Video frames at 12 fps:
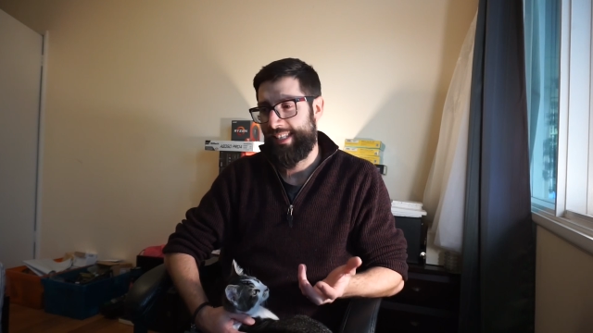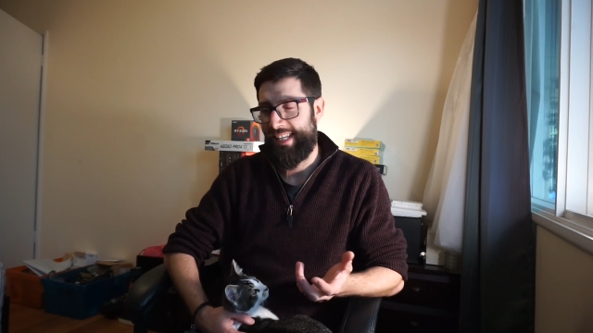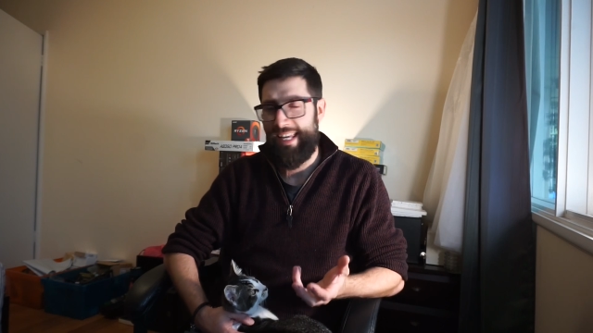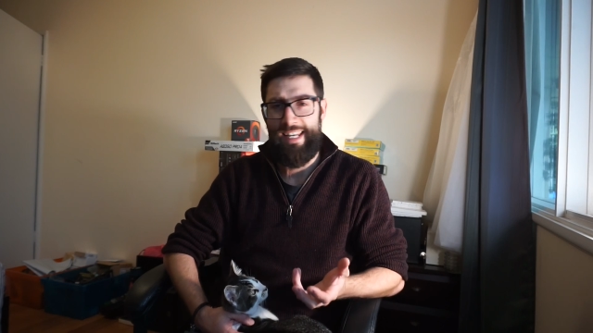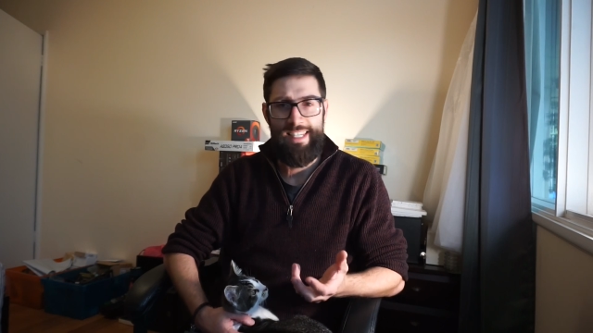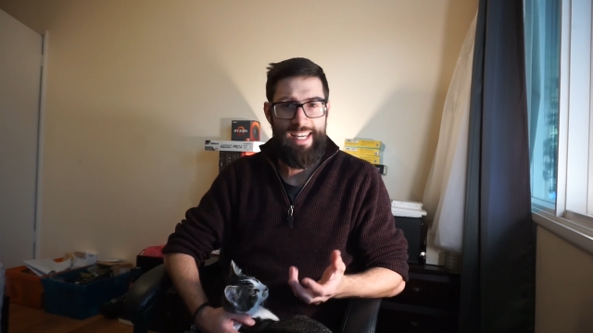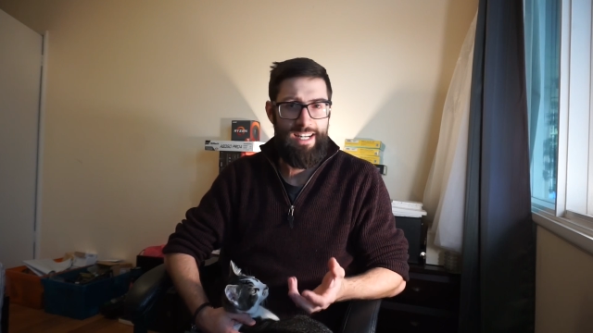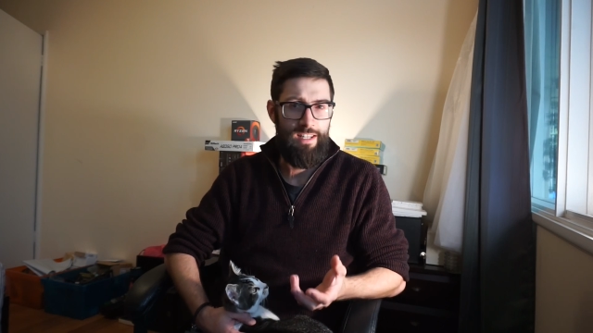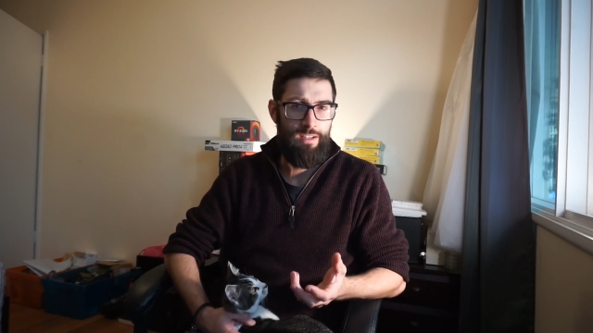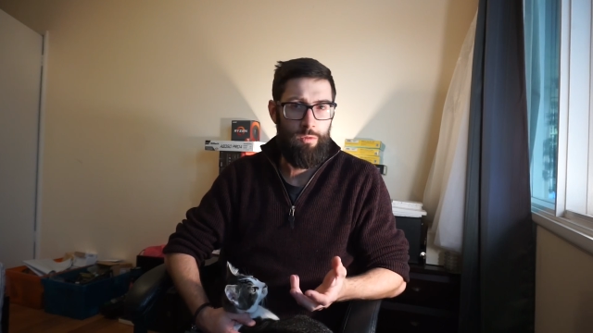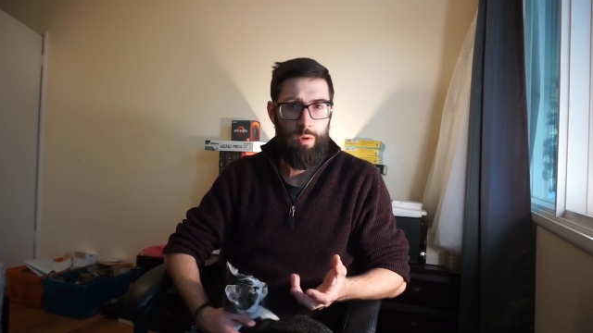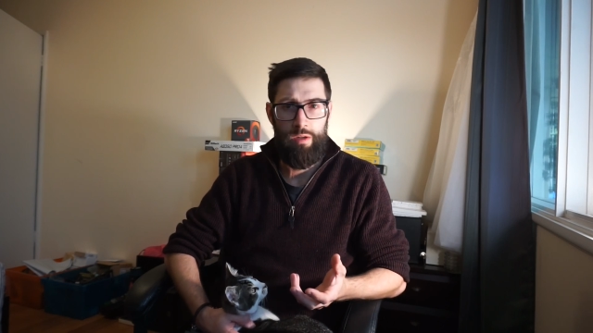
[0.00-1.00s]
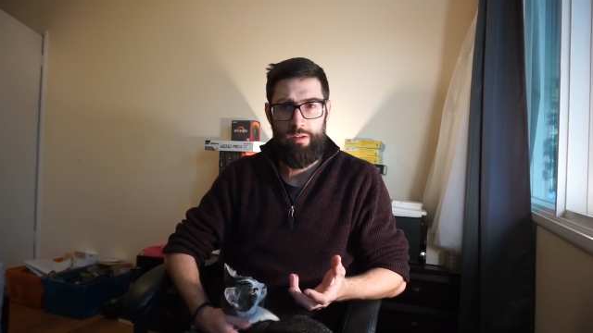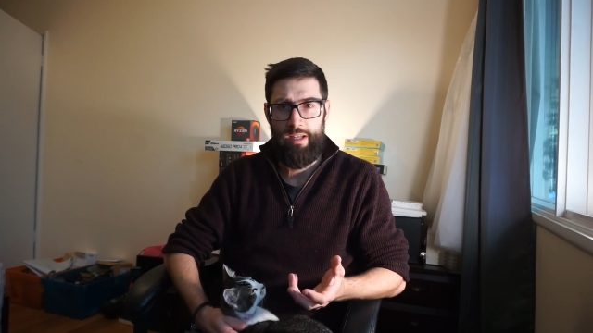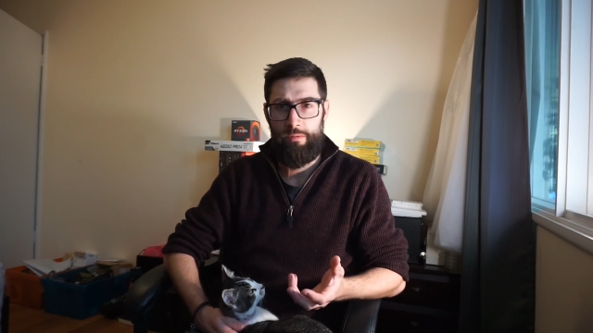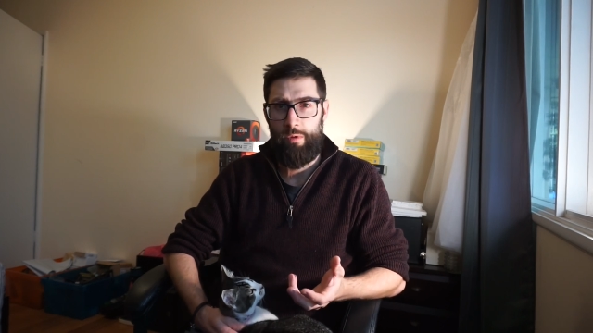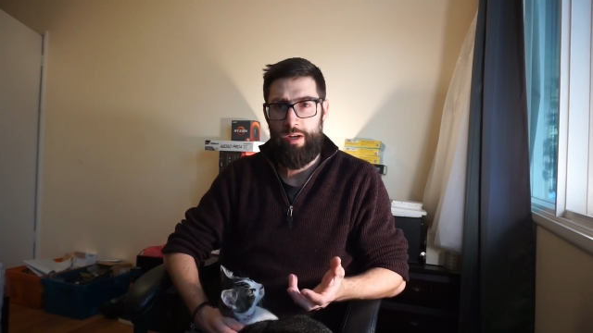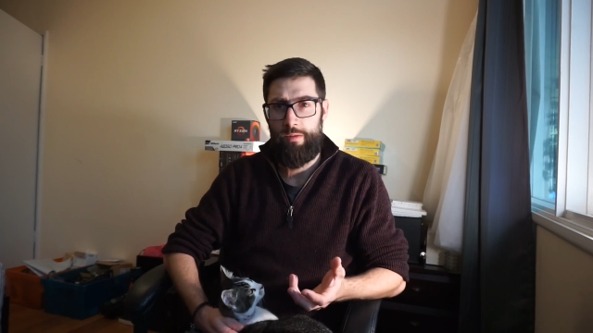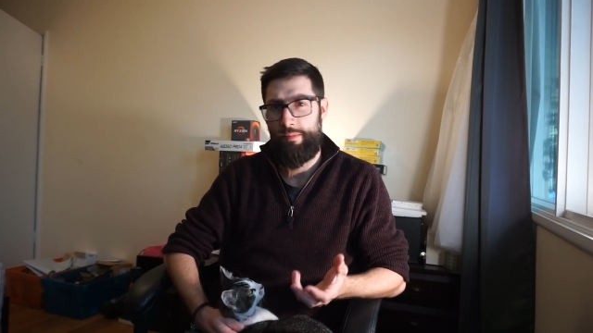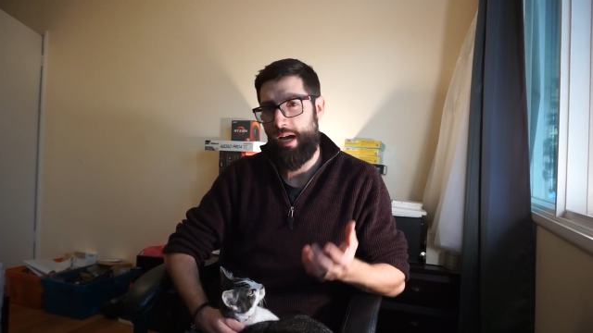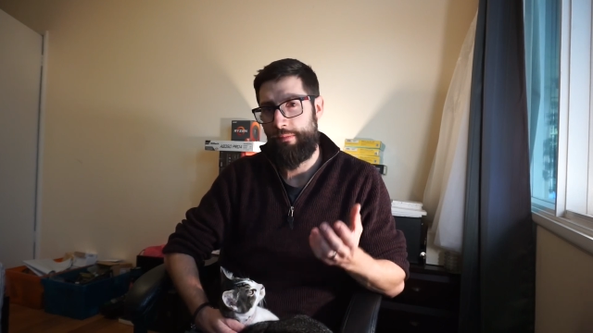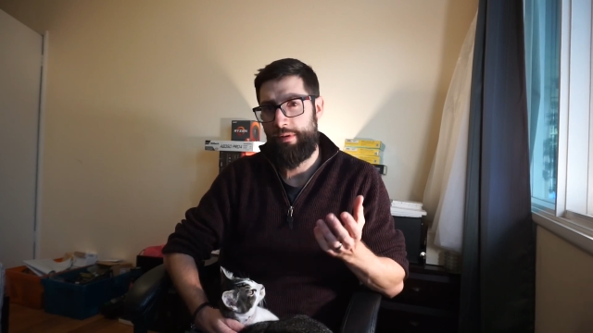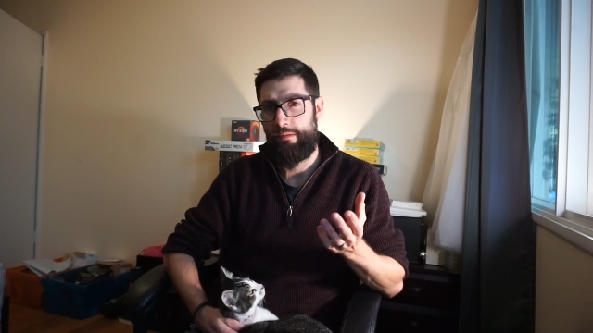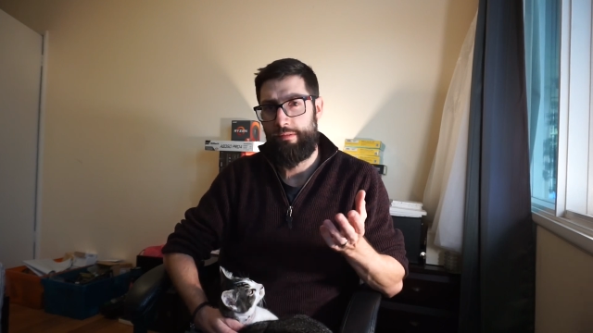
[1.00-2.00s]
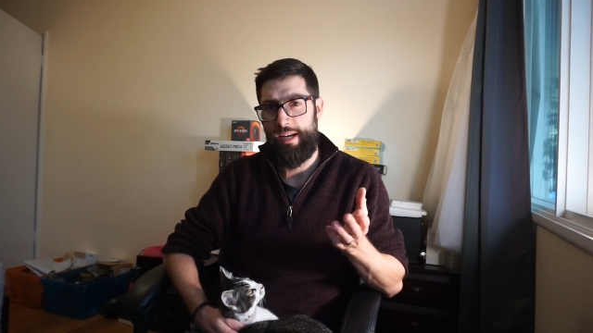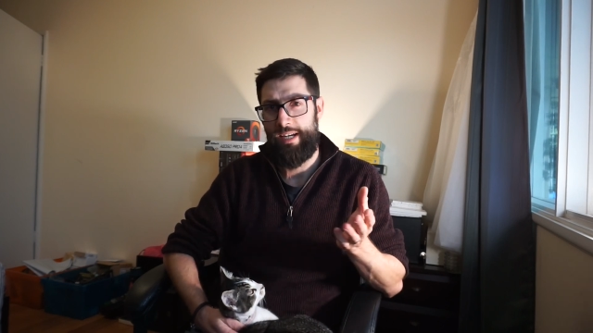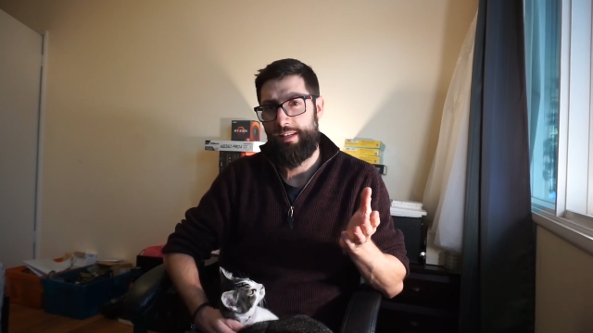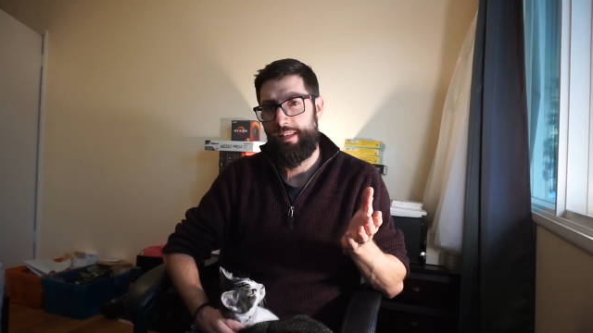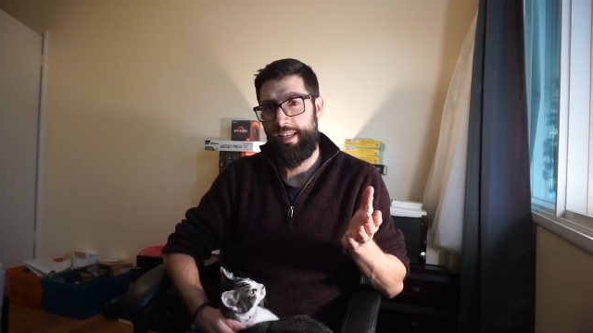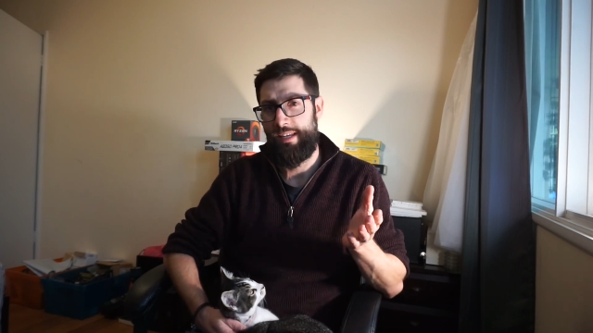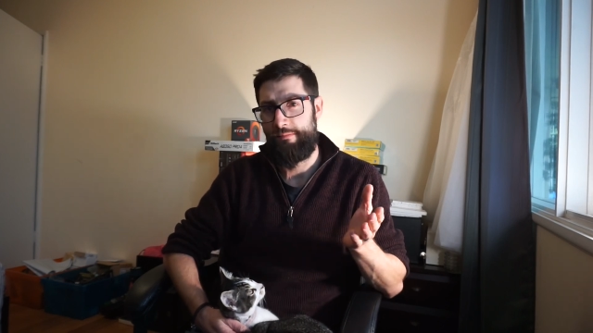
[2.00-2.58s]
to get it down to the quality where you'll be able to read the